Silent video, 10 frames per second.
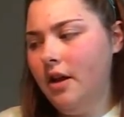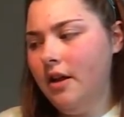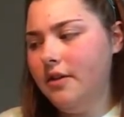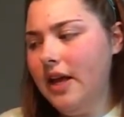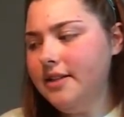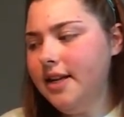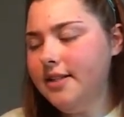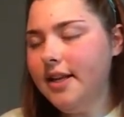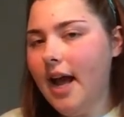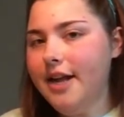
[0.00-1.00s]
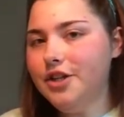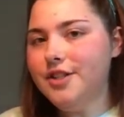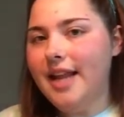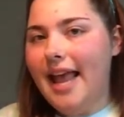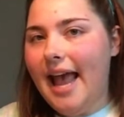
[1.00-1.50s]
that tastes like I just
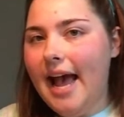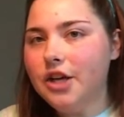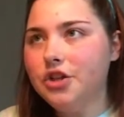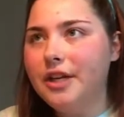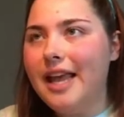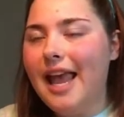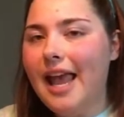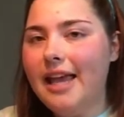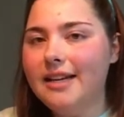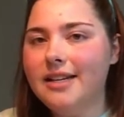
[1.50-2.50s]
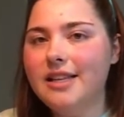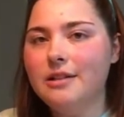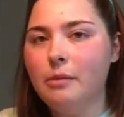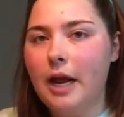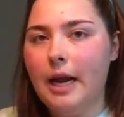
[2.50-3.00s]
actually ate a taste of
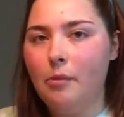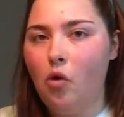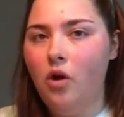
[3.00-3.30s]
pineapple.